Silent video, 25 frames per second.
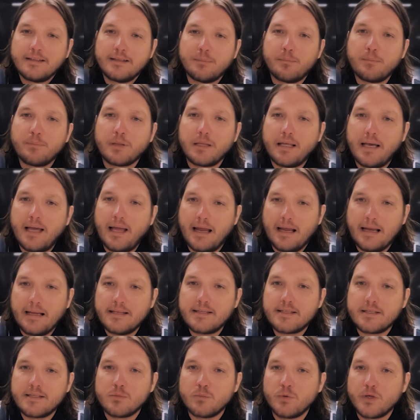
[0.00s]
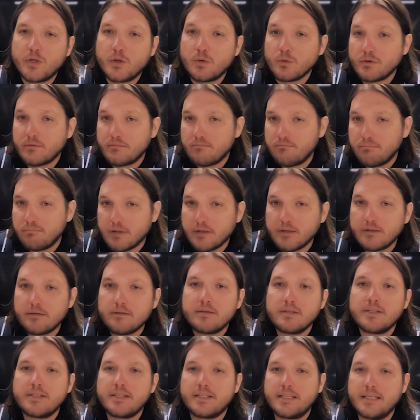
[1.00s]
place, we could
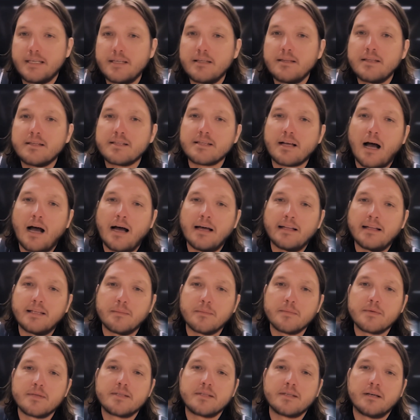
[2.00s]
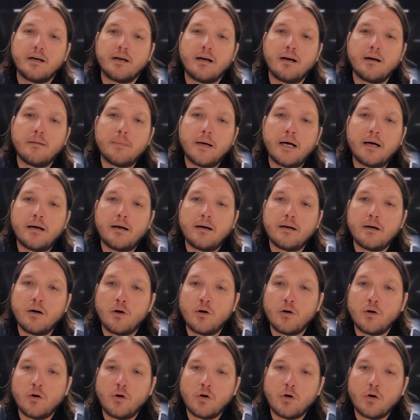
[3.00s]
see these items
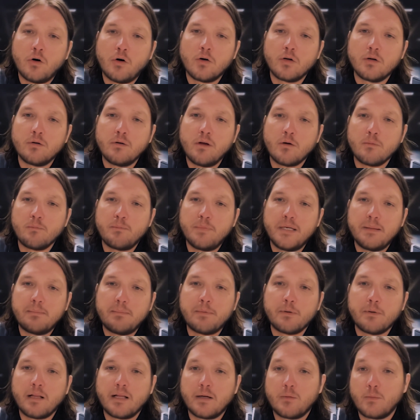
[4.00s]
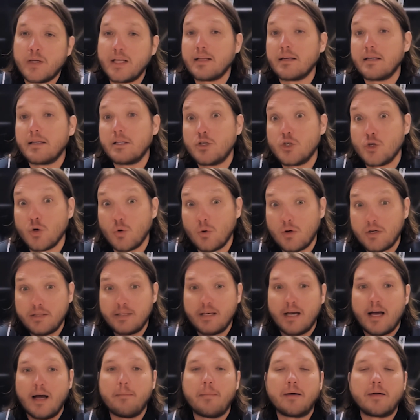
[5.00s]
on people, and we can enjoy
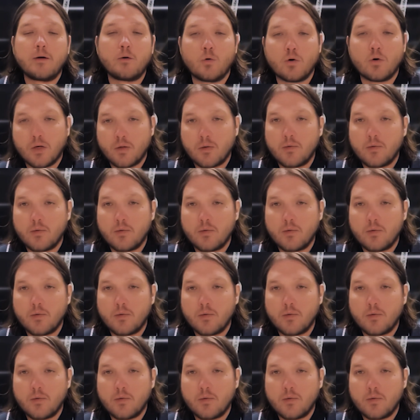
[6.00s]
them and work.